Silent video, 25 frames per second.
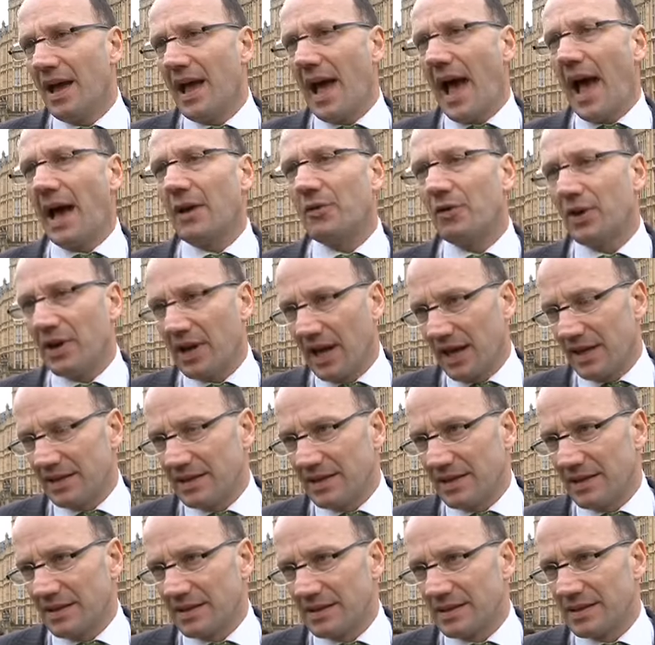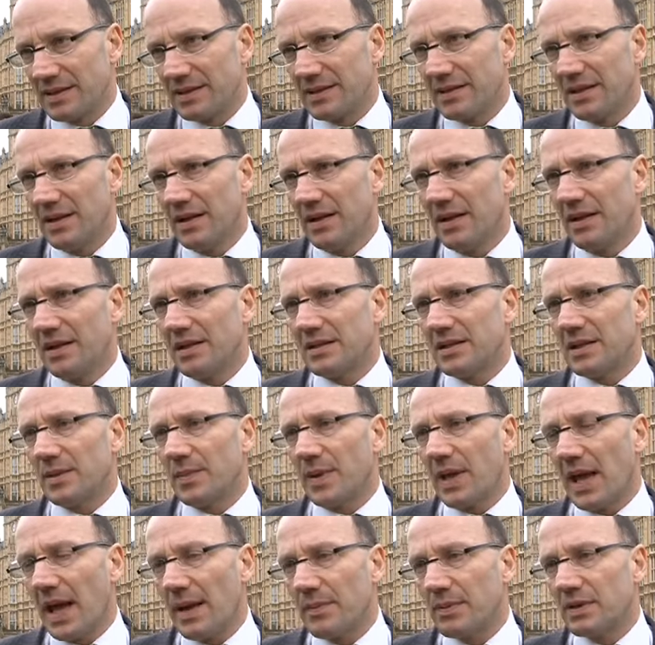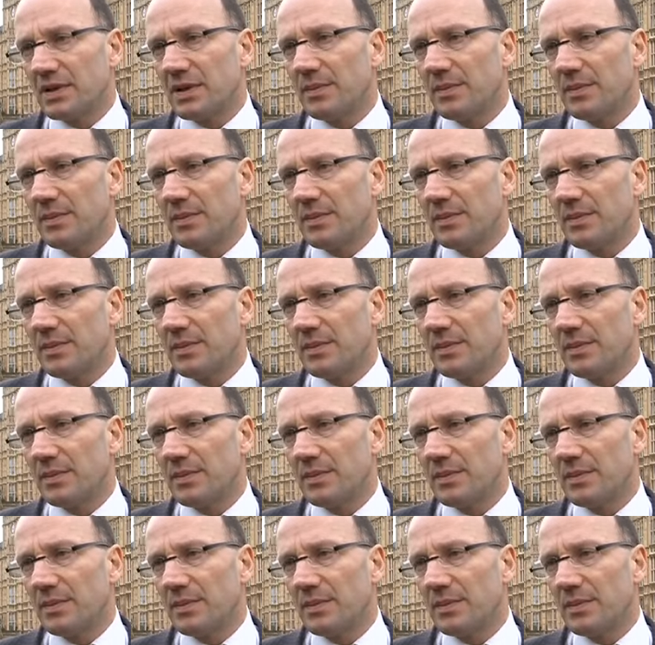aggregators, to be able